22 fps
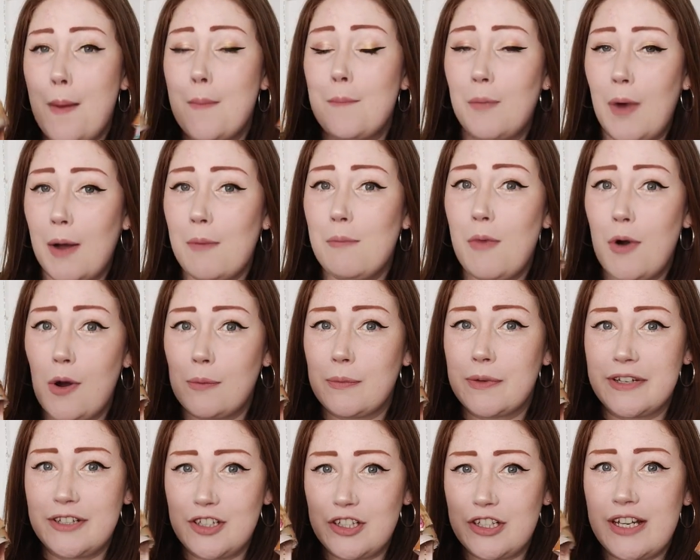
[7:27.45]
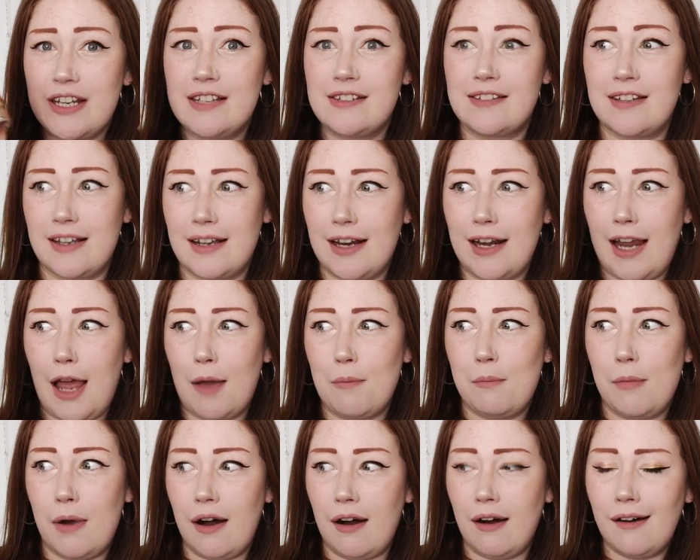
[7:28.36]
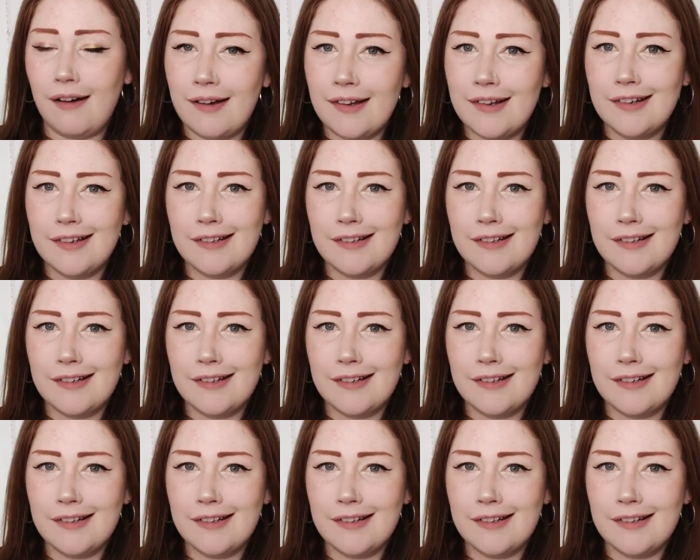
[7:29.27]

mum, because she is a grandma.